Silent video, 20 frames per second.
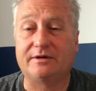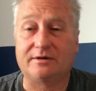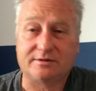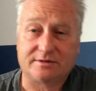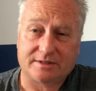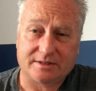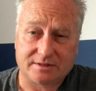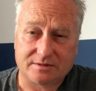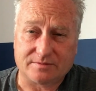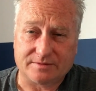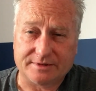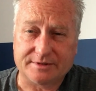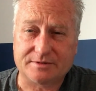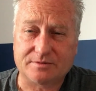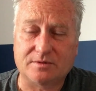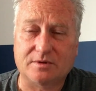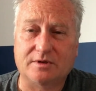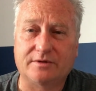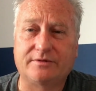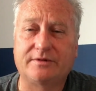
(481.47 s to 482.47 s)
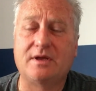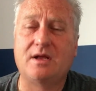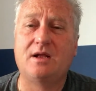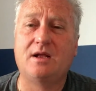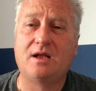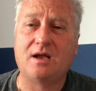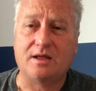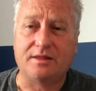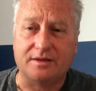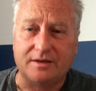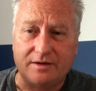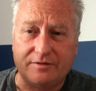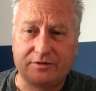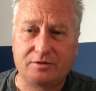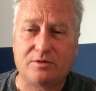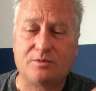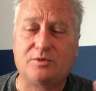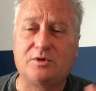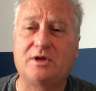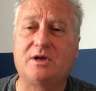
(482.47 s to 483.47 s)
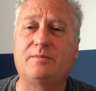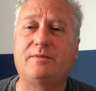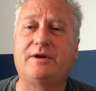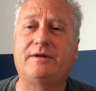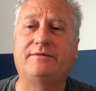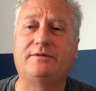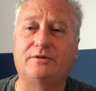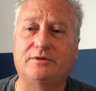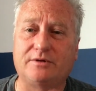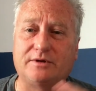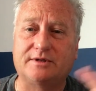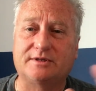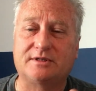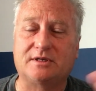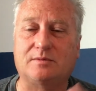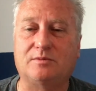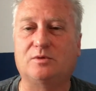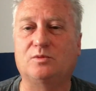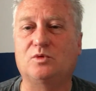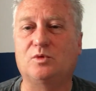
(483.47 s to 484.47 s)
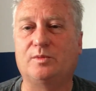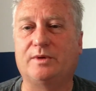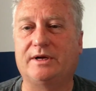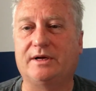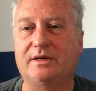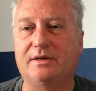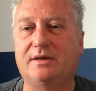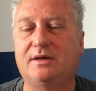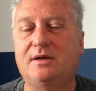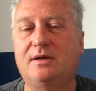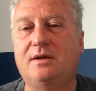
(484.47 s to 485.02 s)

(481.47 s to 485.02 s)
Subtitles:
because that's what it's worth. And then everyone will come and have a look and someone will buy it.